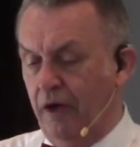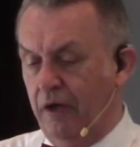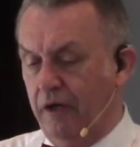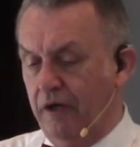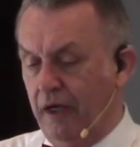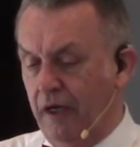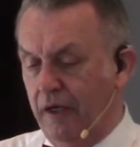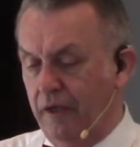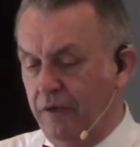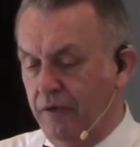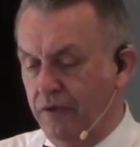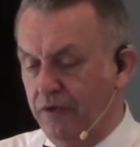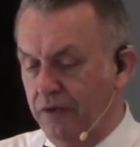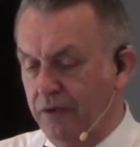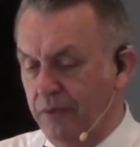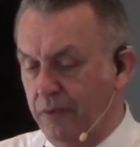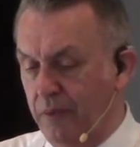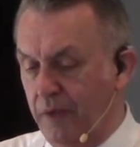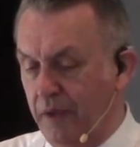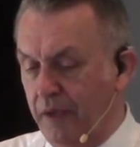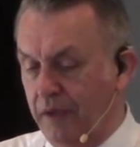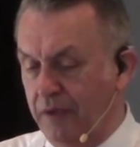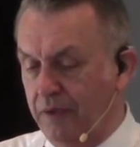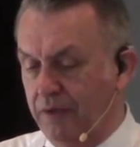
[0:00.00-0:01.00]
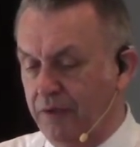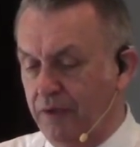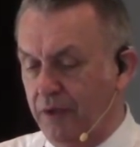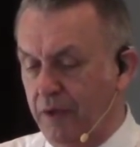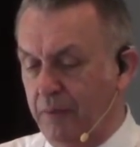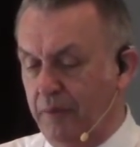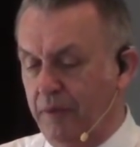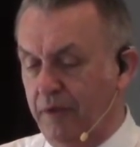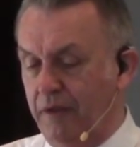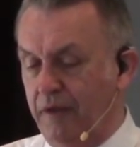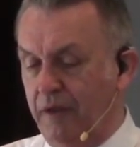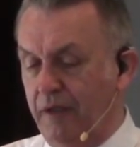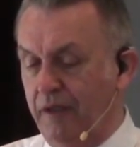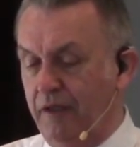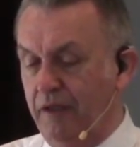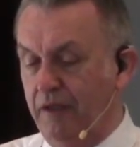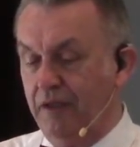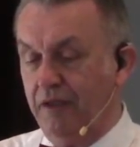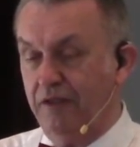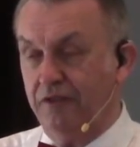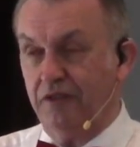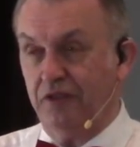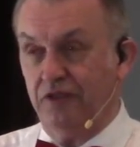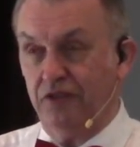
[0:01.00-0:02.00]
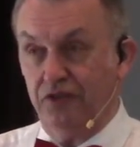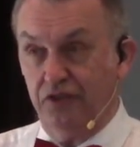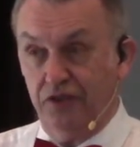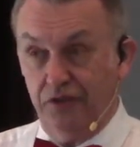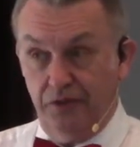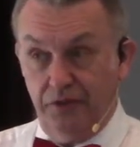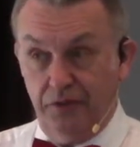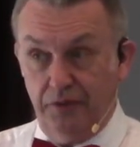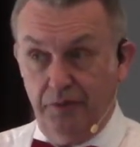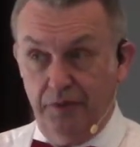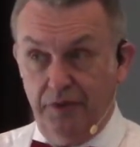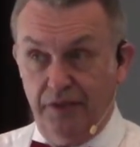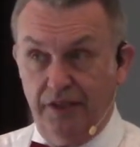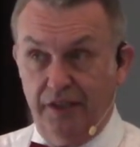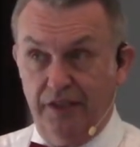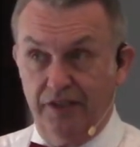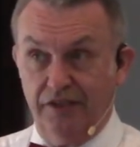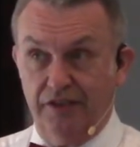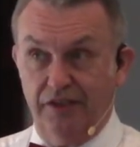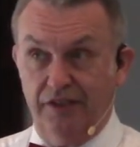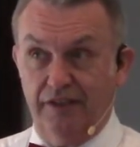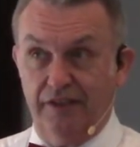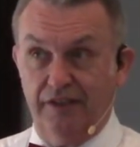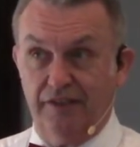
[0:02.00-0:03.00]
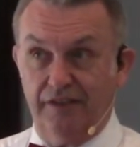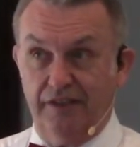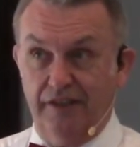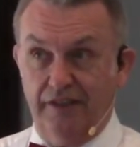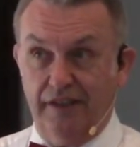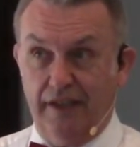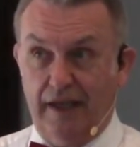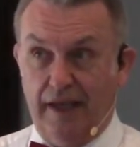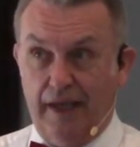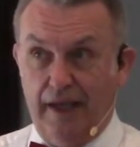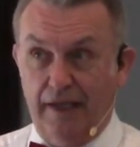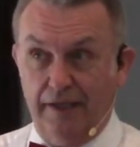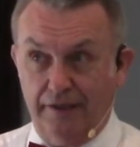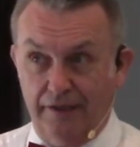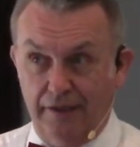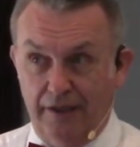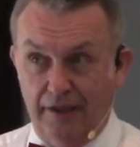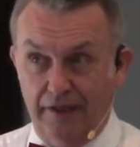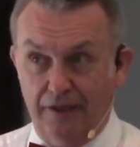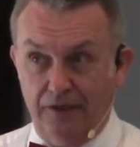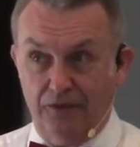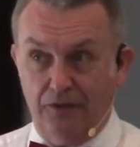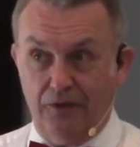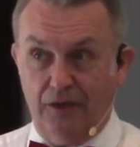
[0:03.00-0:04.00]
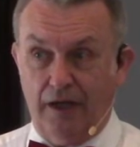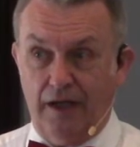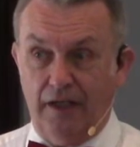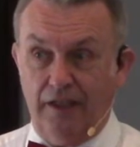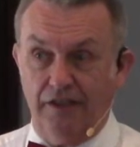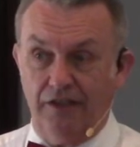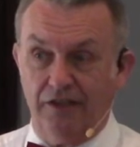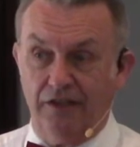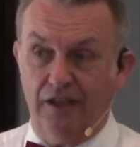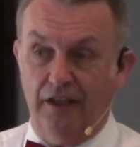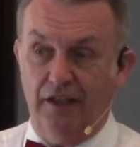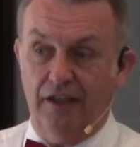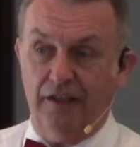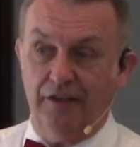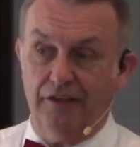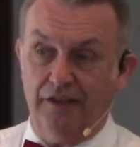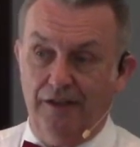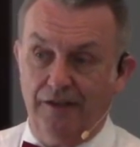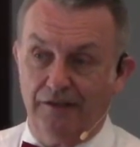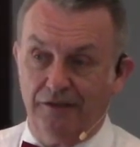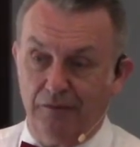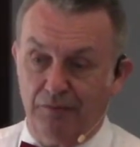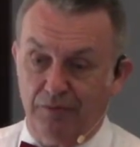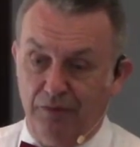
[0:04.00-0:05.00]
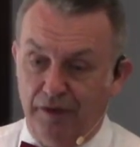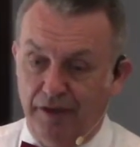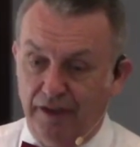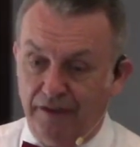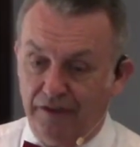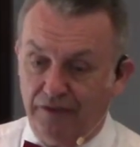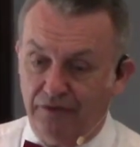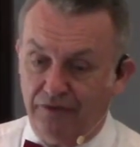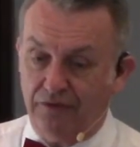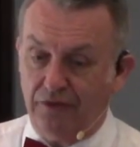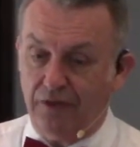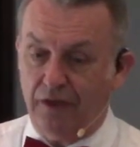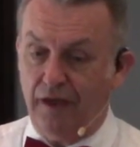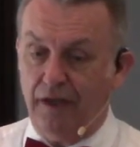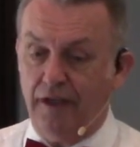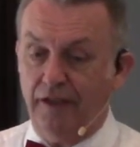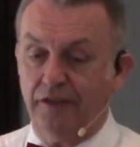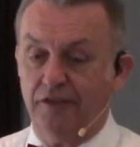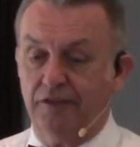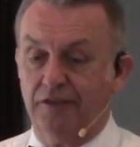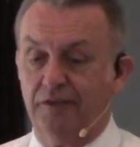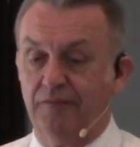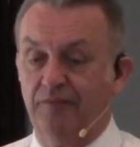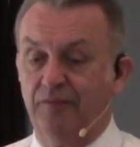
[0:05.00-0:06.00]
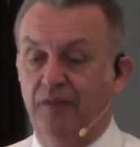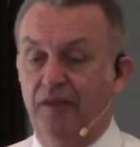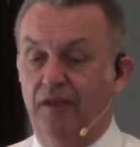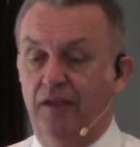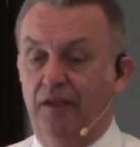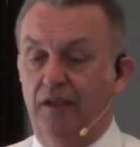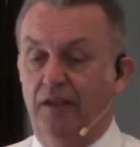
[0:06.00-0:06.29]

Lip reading: are others who will interpret that he is a Jew because he is the Antichrist, takes the place of Christ.